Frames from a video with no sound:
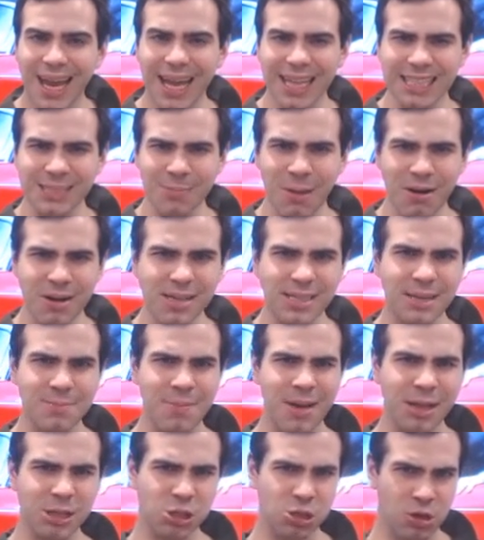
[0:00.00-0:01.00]
Get Smart is a
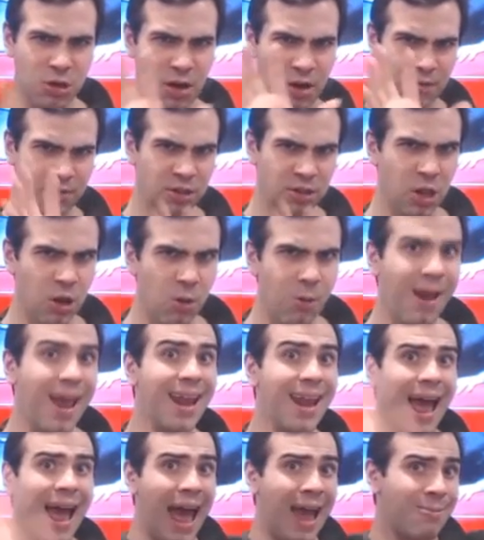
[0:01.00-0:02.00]
mixture of low
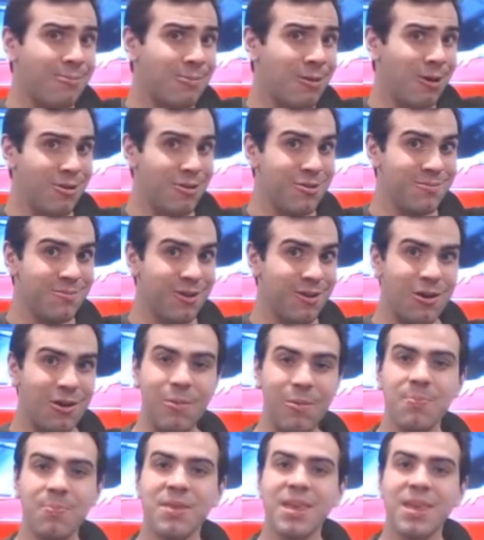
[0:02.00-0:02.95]
and highbrow humor,